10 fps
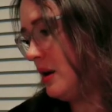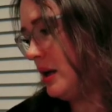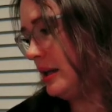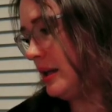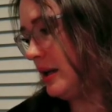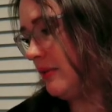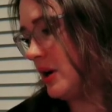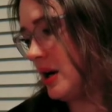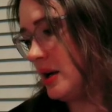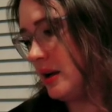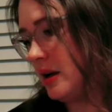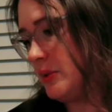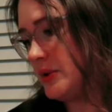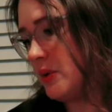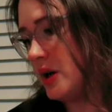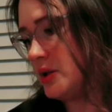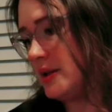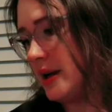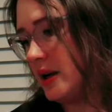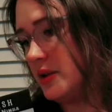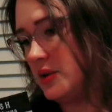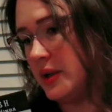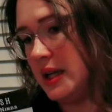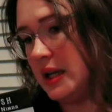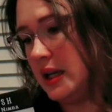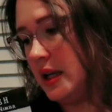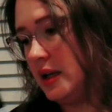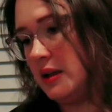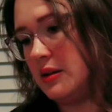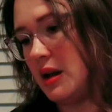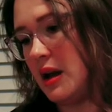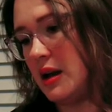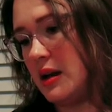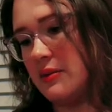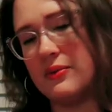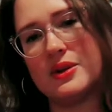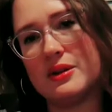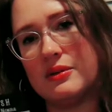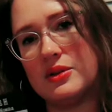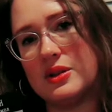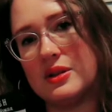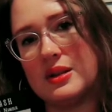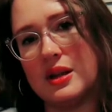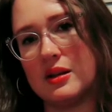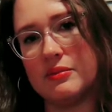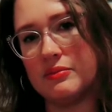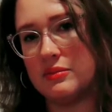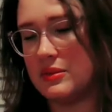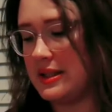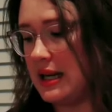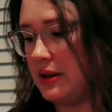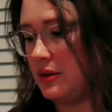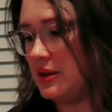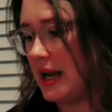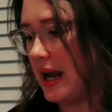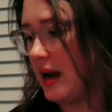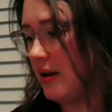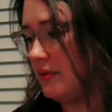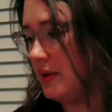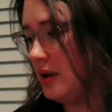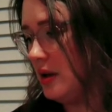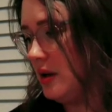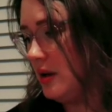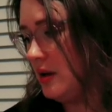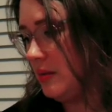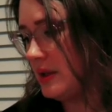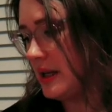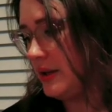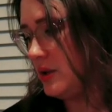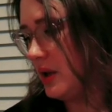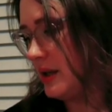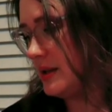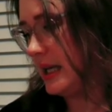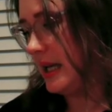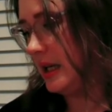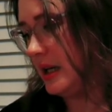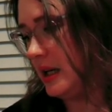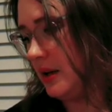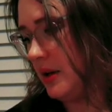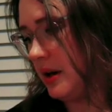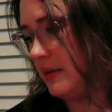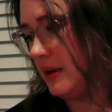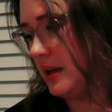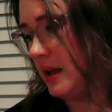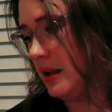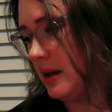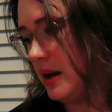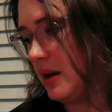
And then I've got a couple squashes. I got a zucchini uh, just as a standard to have because I do like zucchini and I eat a lot of it. And then I